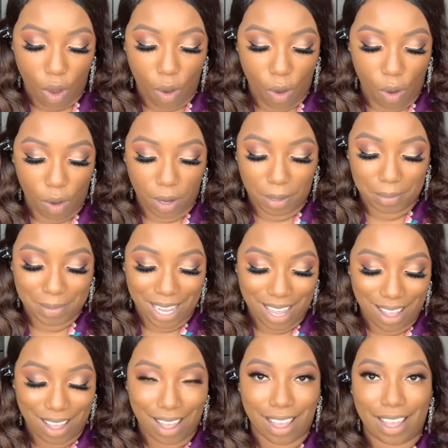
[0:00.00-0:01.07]
on my
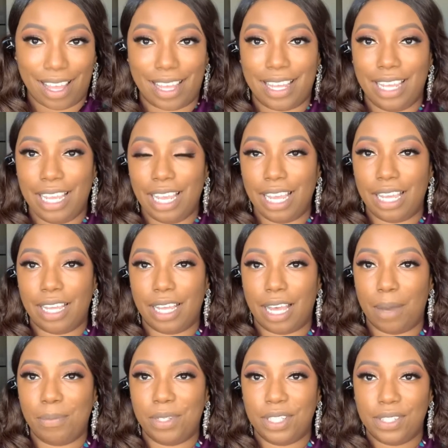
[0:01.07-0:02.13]
eye.
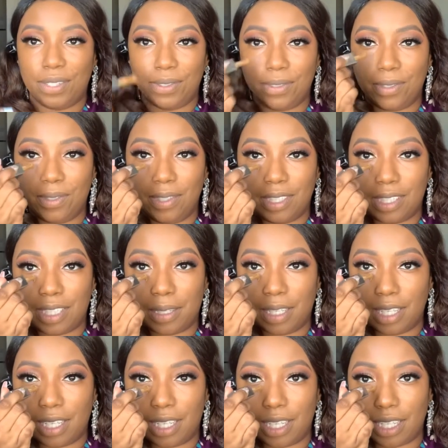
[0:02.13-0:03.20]
I'm gonna use
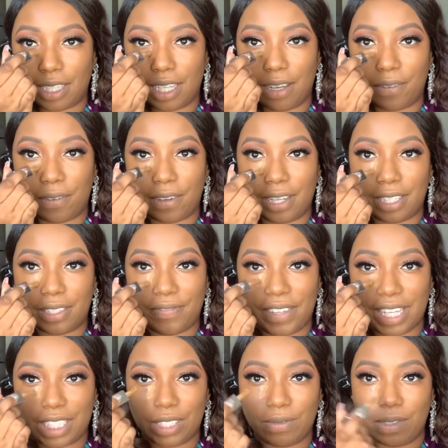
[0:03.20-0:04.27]
the Cover
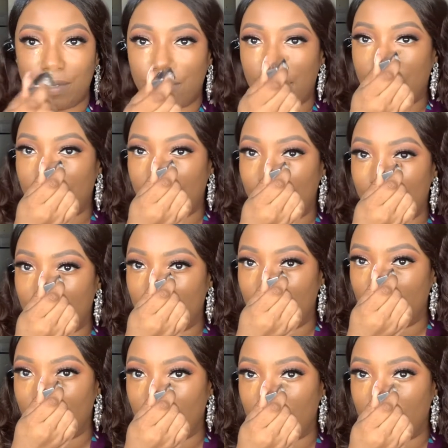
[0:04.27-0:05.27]
FX one right here.